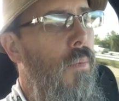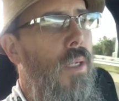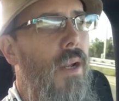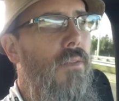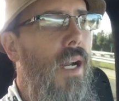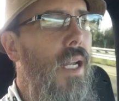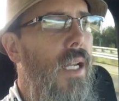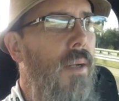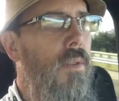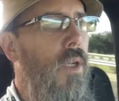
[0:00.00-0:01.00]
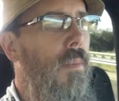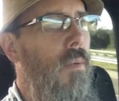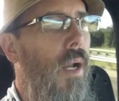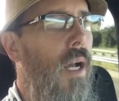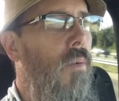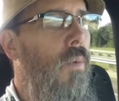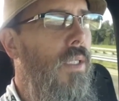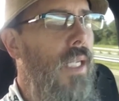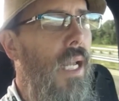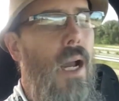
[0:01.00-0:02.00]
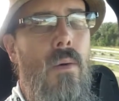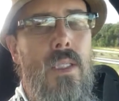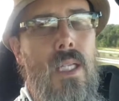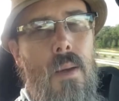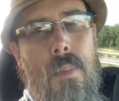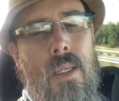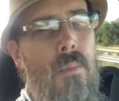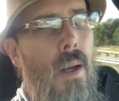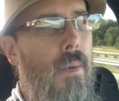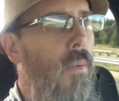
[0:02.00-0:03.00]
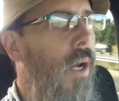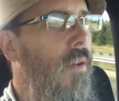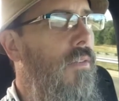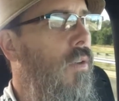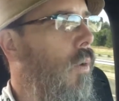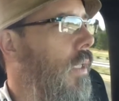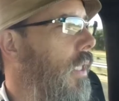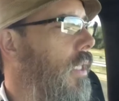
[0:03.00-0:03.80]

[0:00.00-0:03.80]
Whenever I, am doing my route on Wednesday, I always stop in and buy my wife an orchid.